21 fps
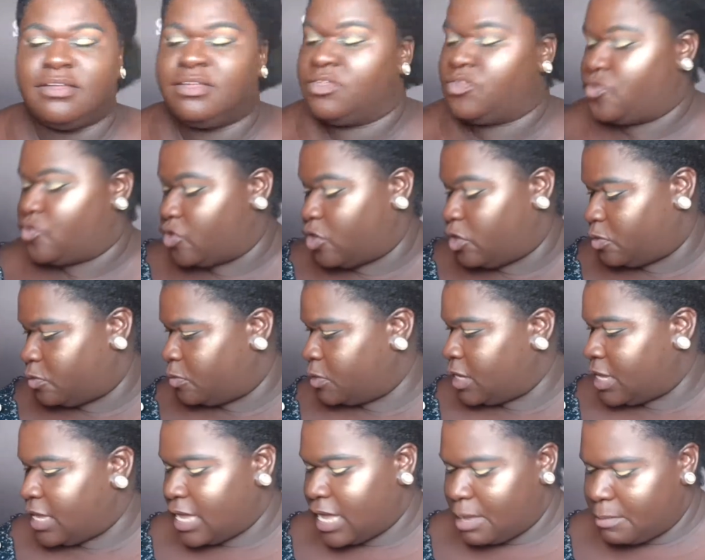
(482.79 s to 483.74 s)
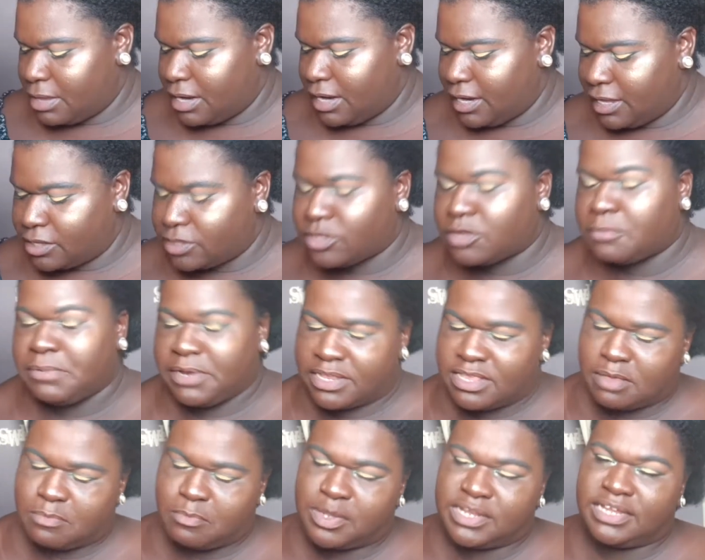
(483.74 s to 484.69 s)
So I'm a little bit
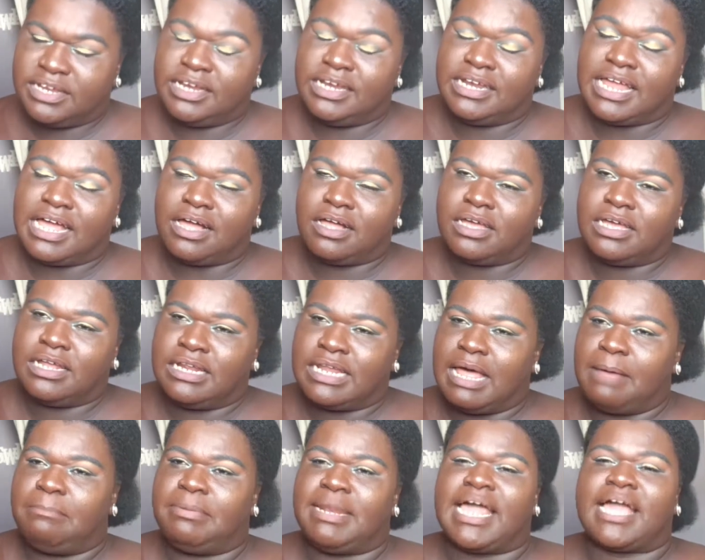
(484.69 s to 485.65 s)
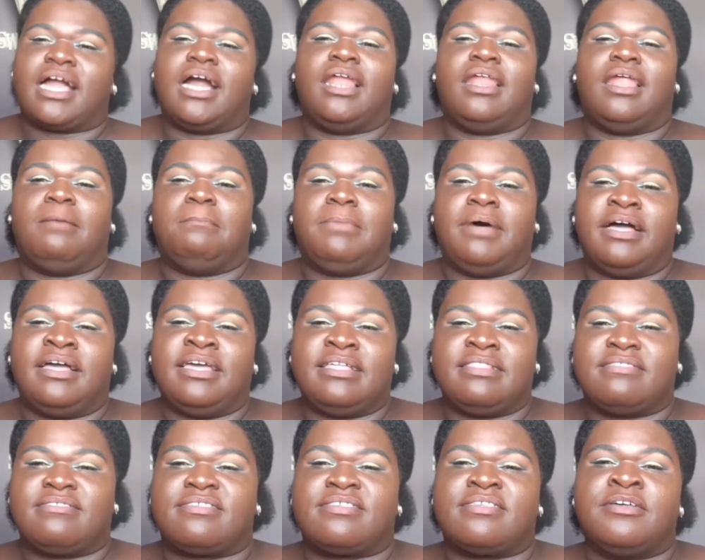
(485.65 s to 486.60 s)
disappointed in that black color, but
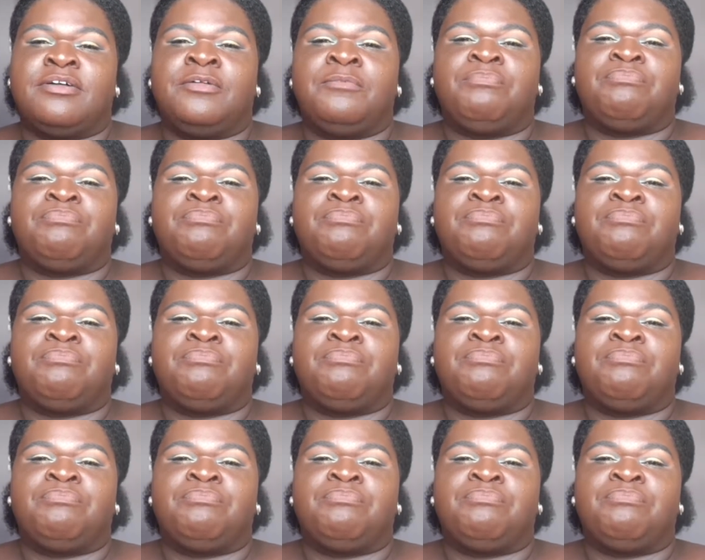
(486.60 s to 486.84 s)
it's